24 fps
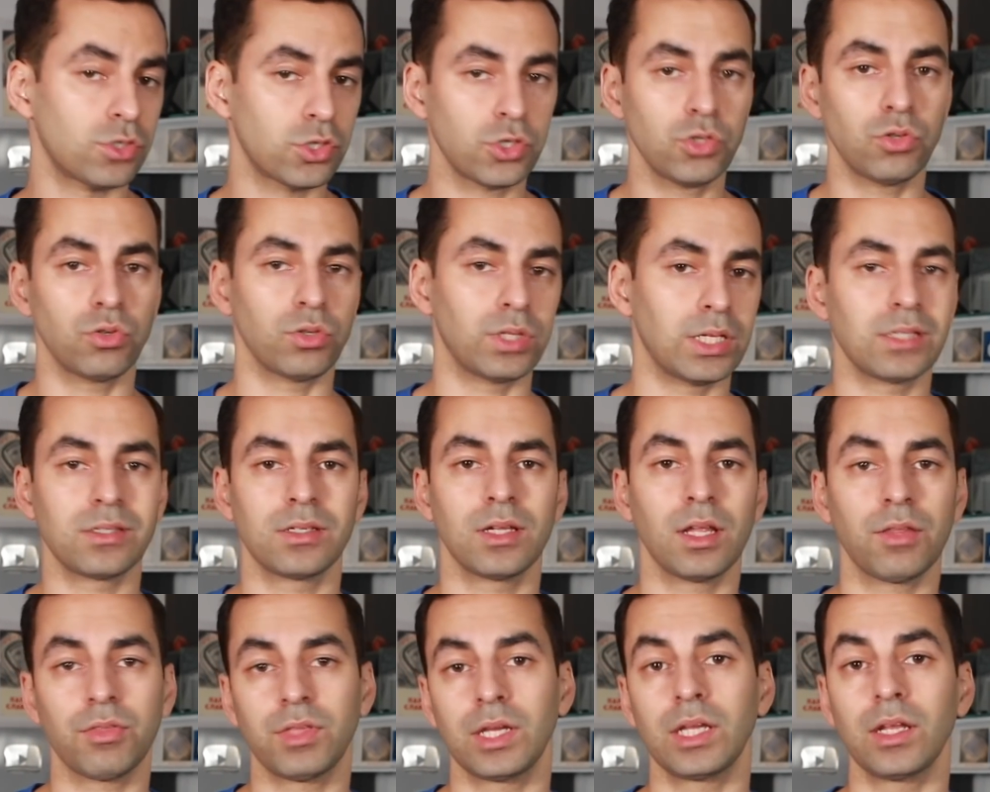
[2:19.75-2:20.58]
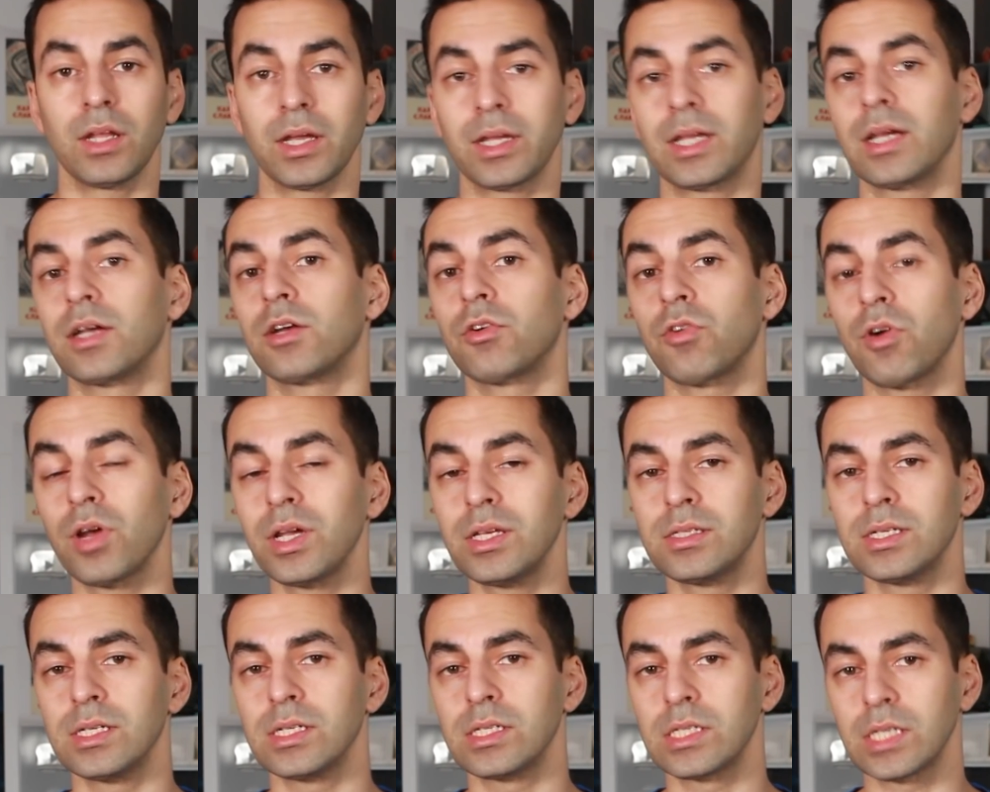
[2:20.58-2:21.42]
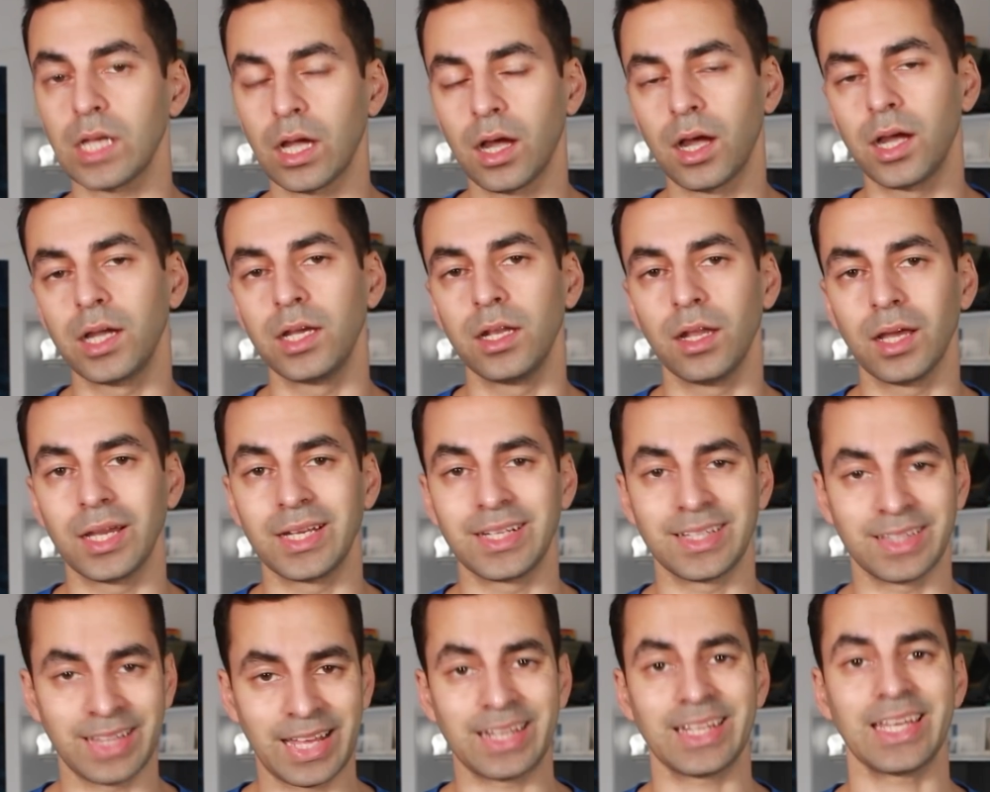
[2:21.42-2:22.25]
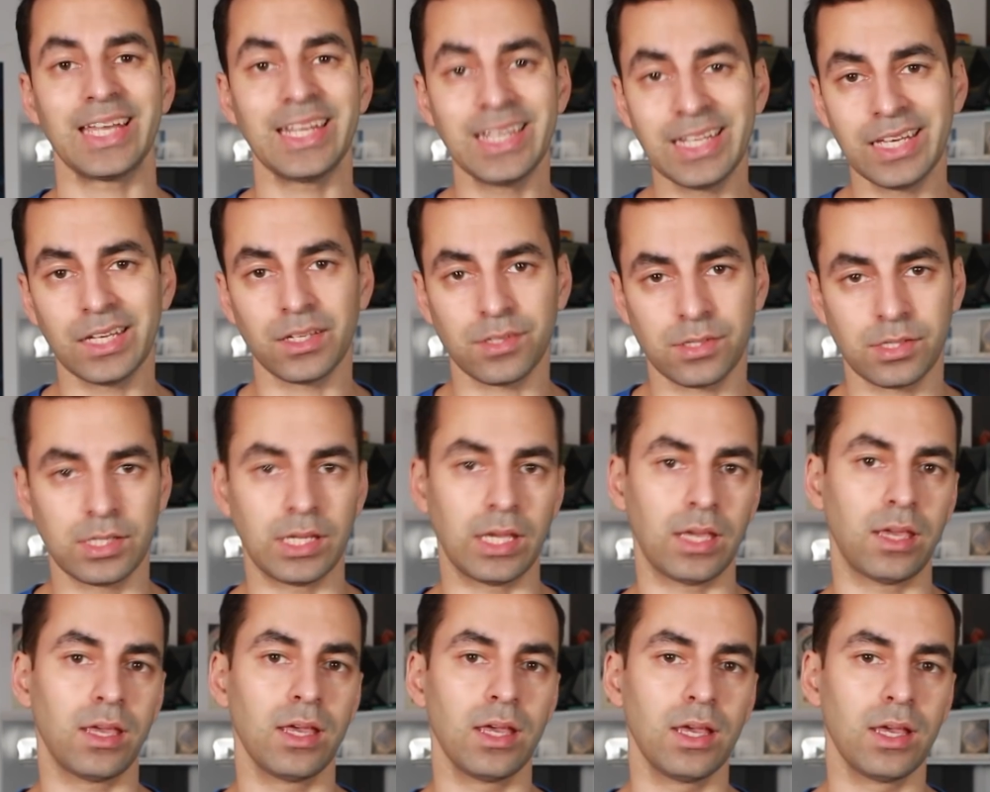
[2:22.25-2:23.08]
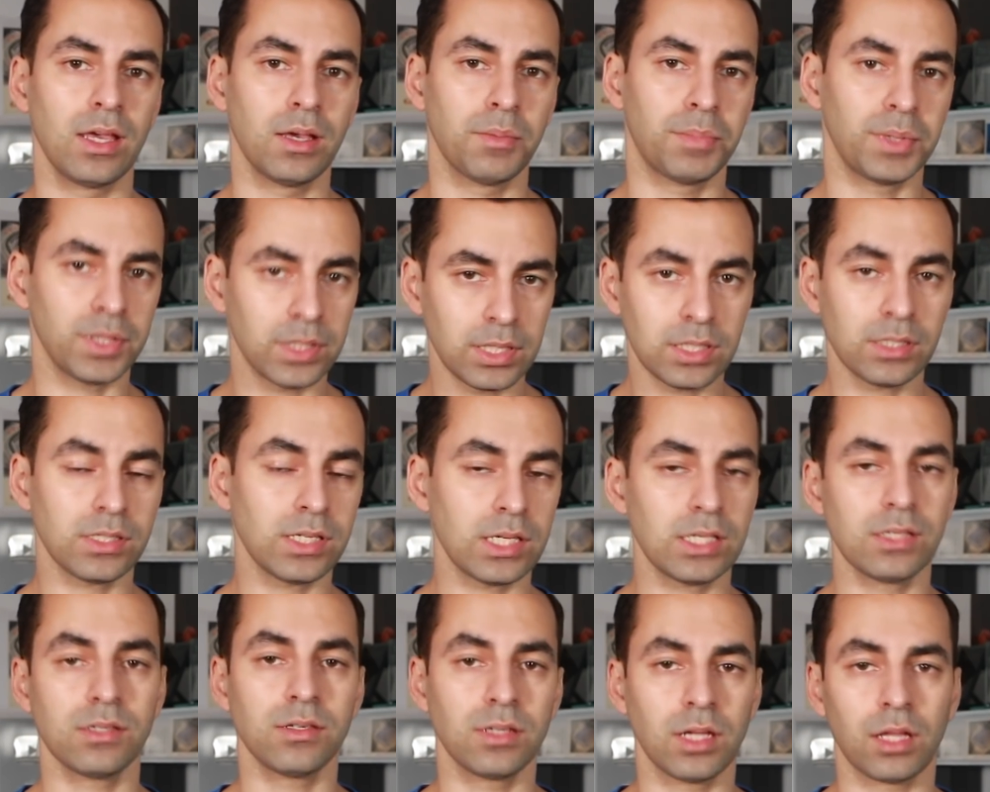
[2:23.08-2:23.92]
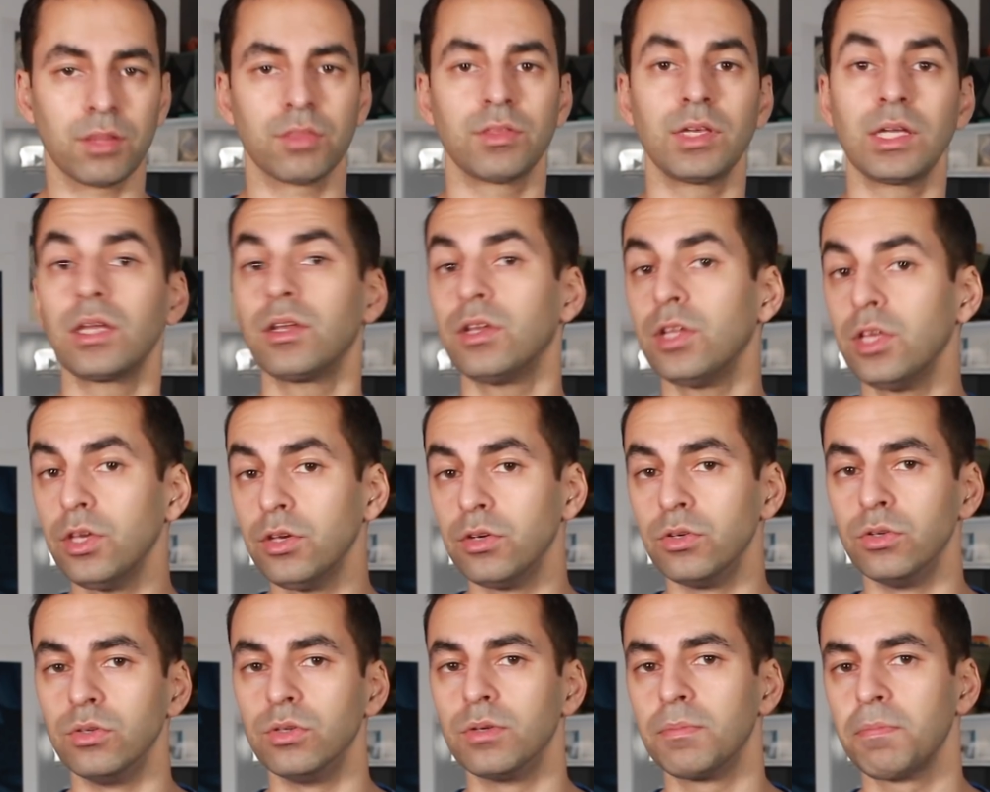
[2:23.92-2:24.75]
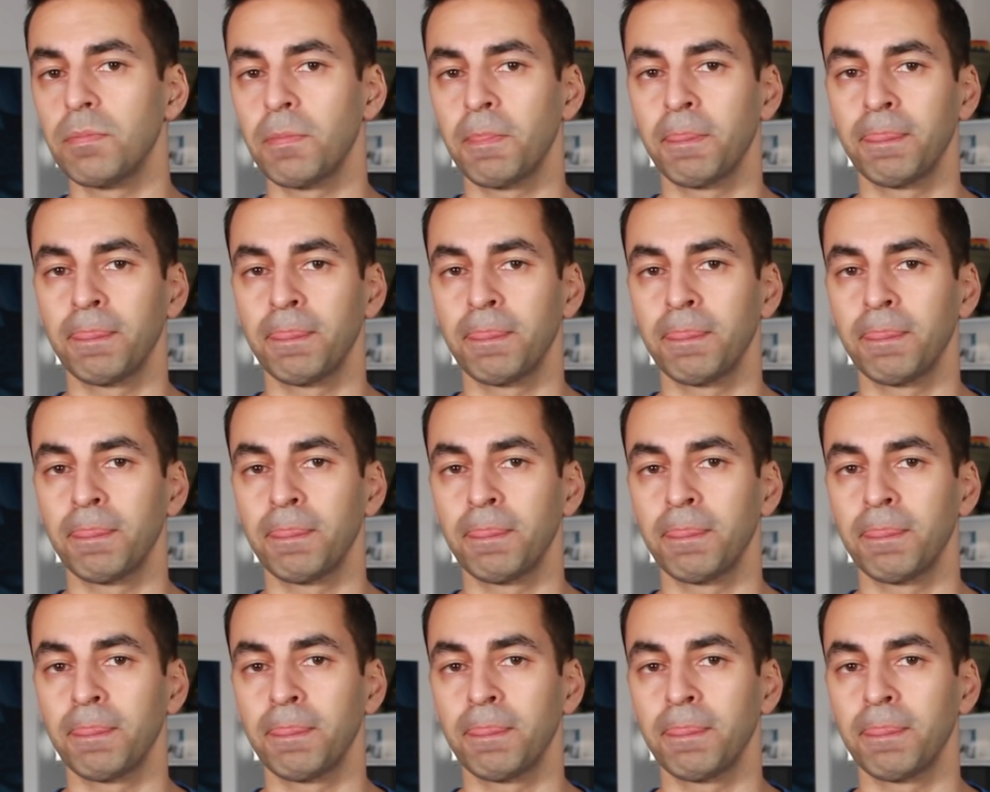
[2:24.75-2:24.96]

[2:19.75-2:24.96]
Sure, there's nothing like a crisis to highlight that idiocy, but this is nothing new.